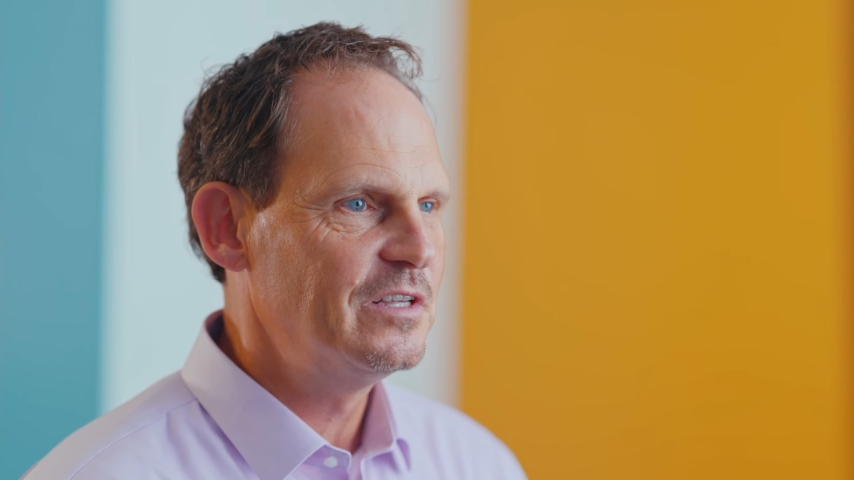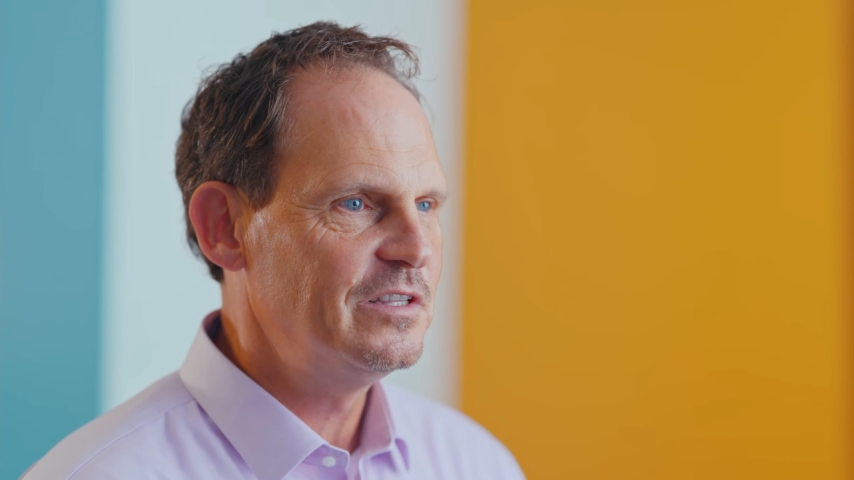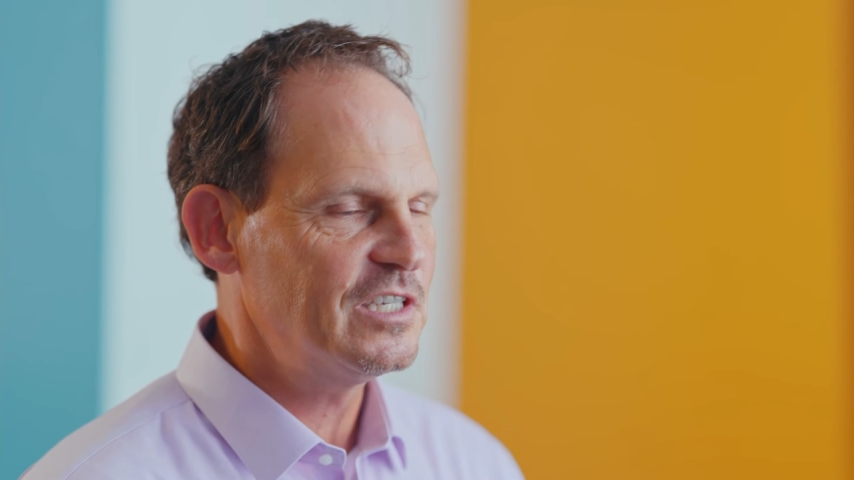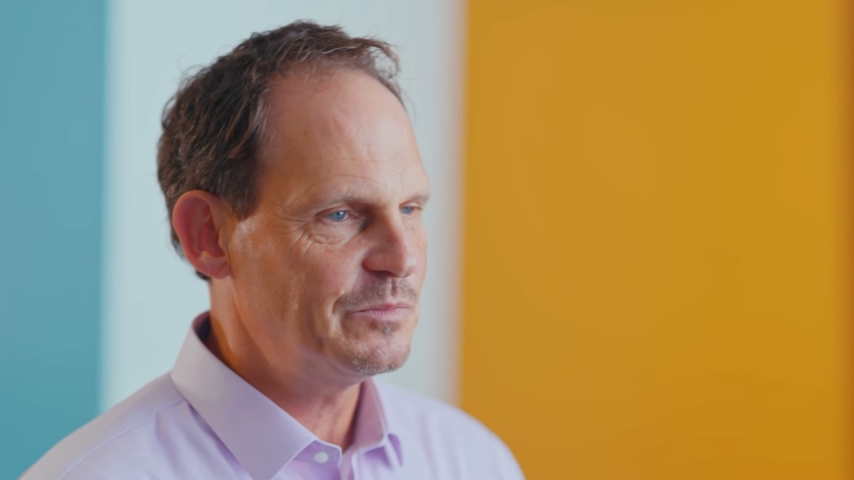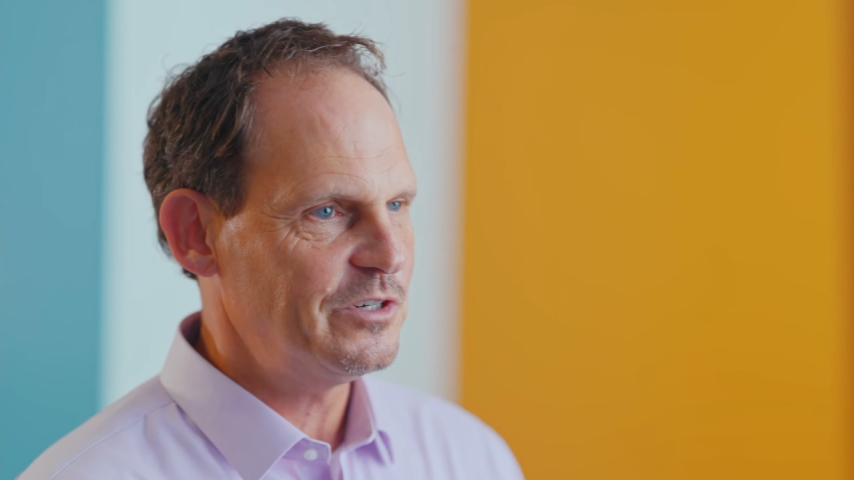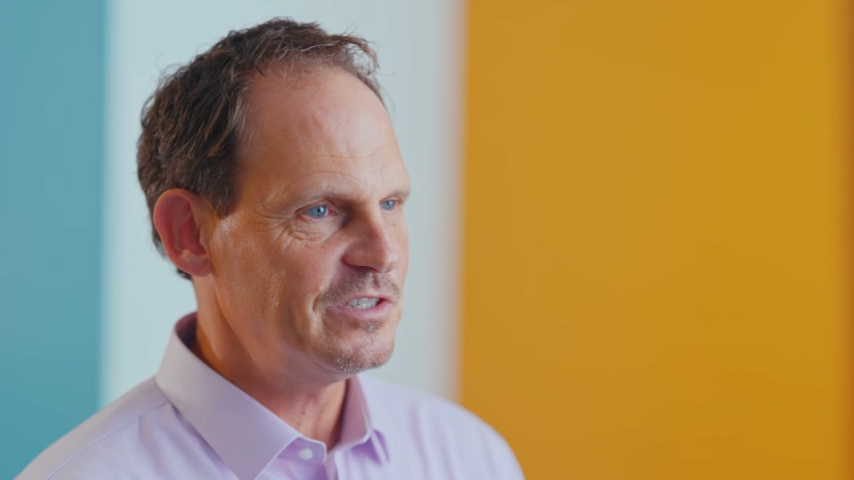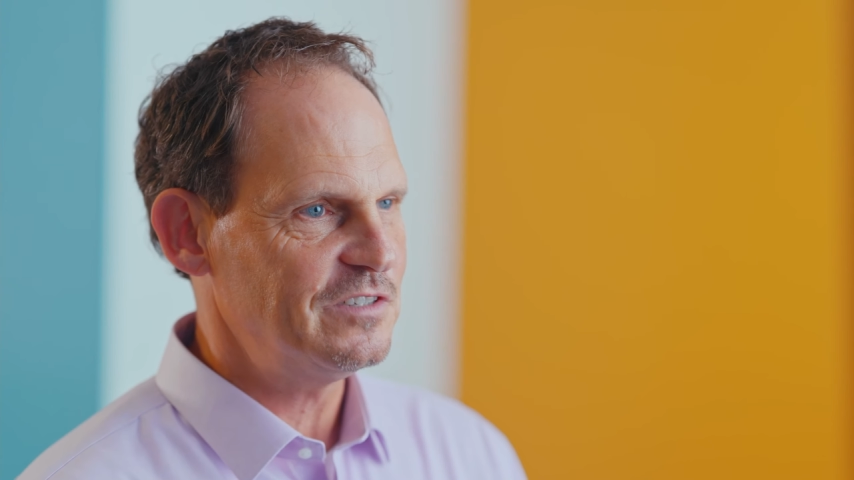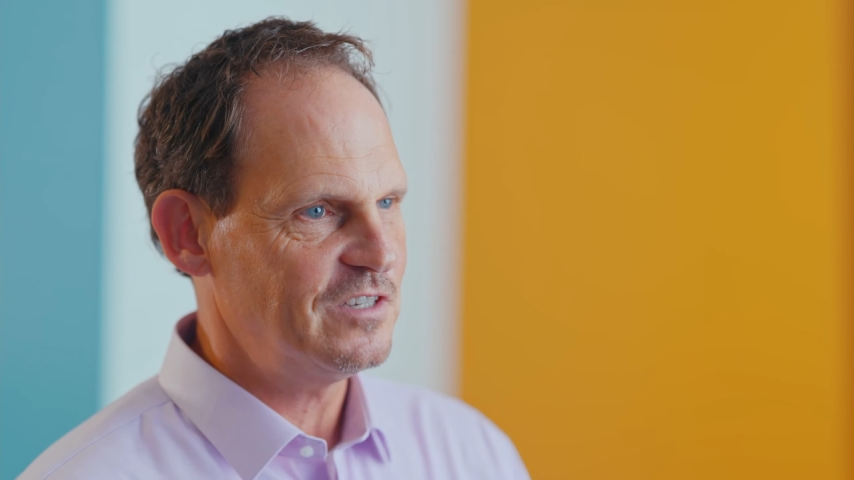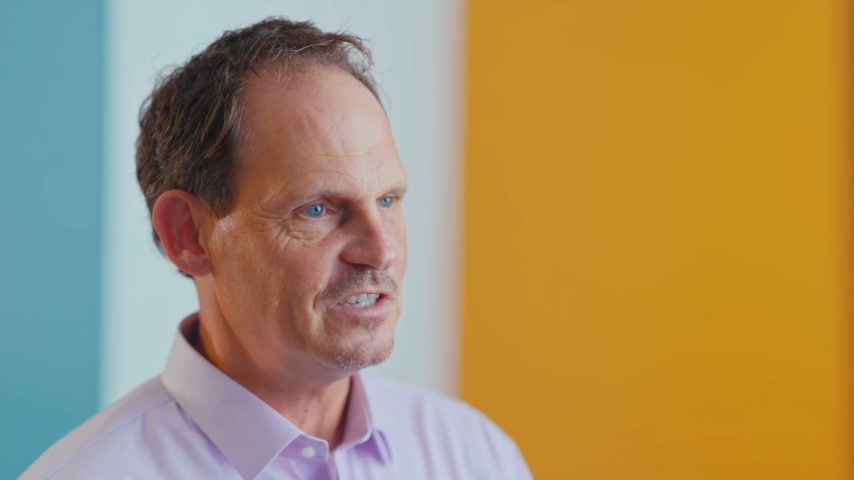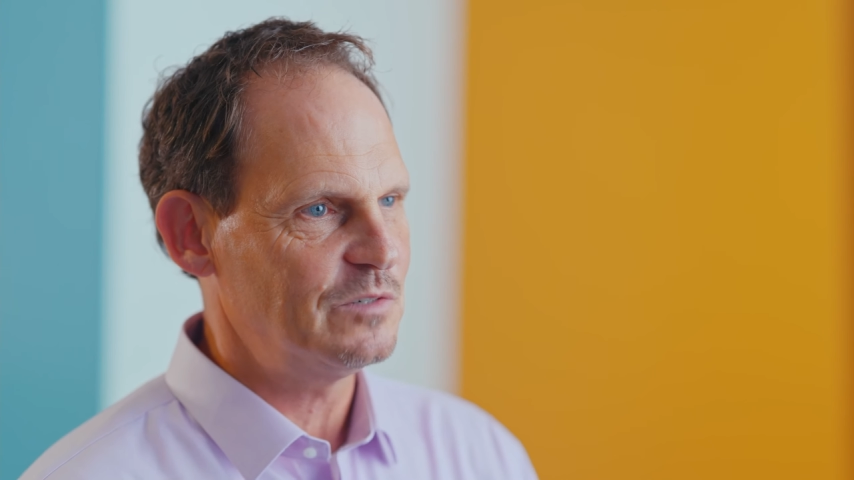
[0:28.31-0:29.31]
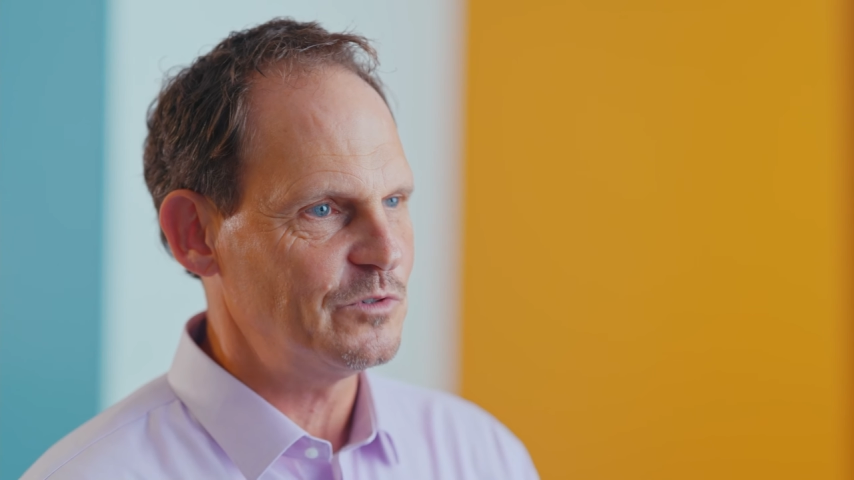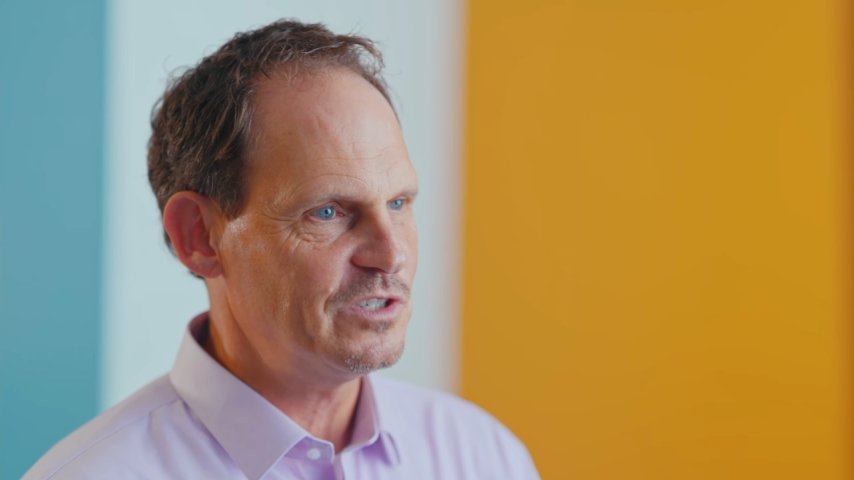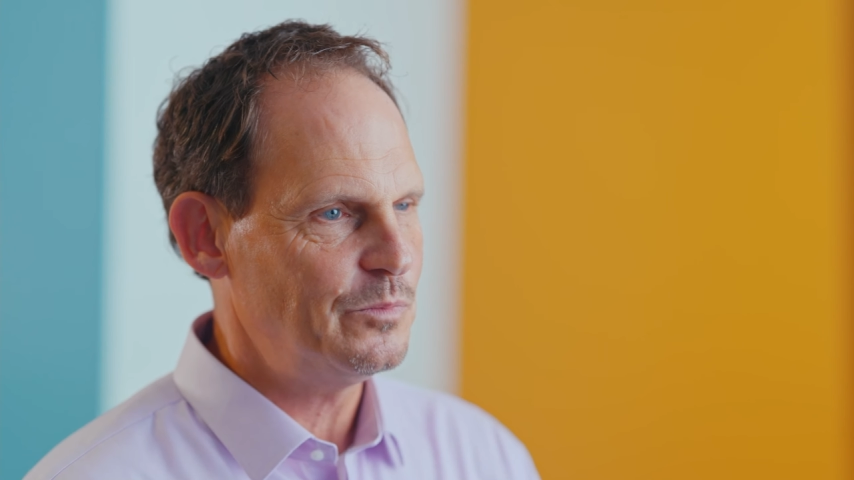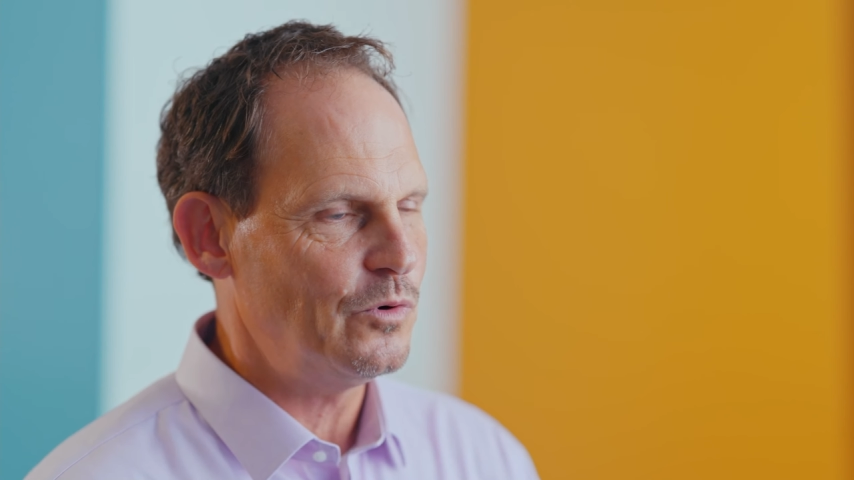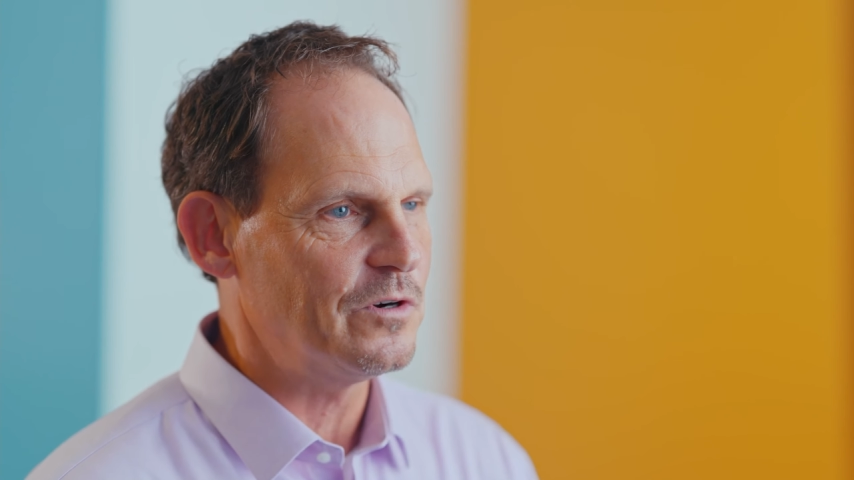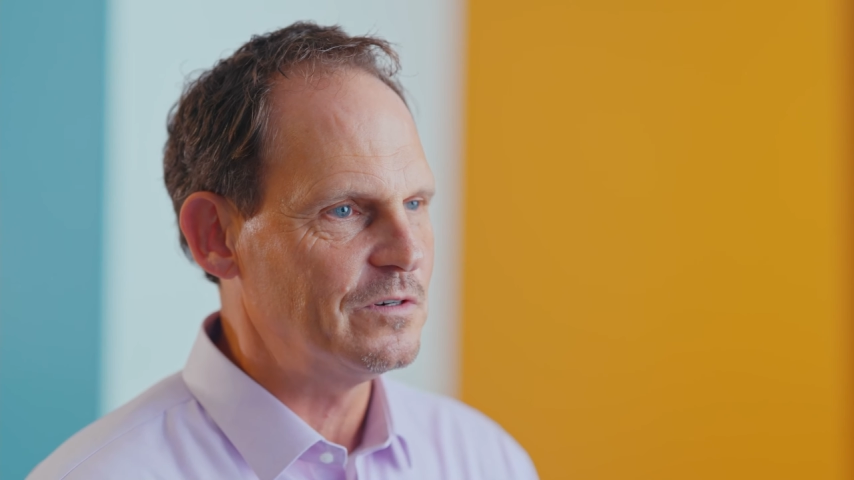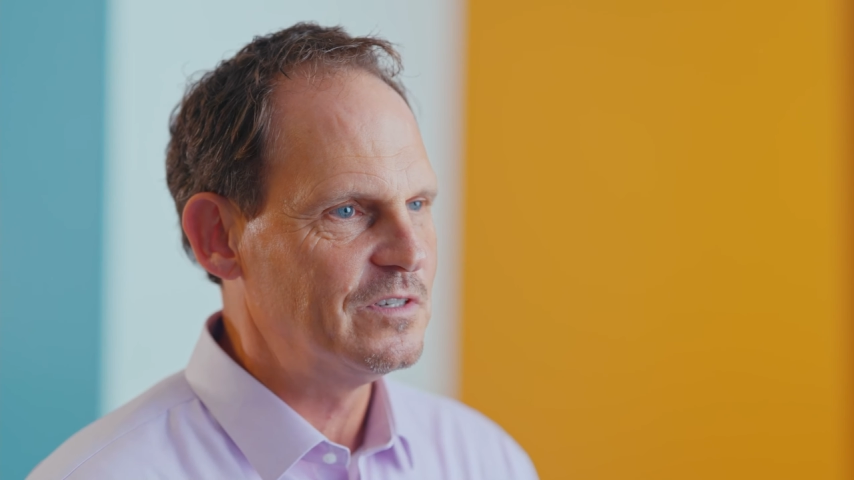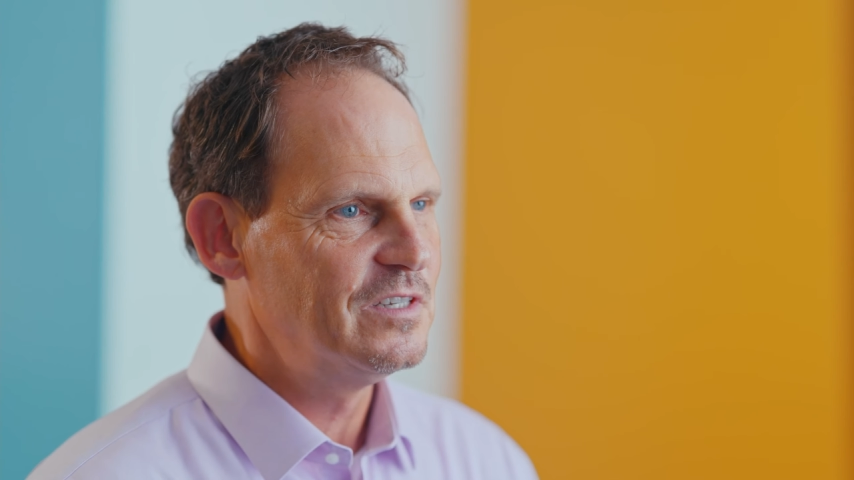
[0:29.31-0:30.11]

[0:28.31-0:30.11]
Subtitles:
the experience of customer support.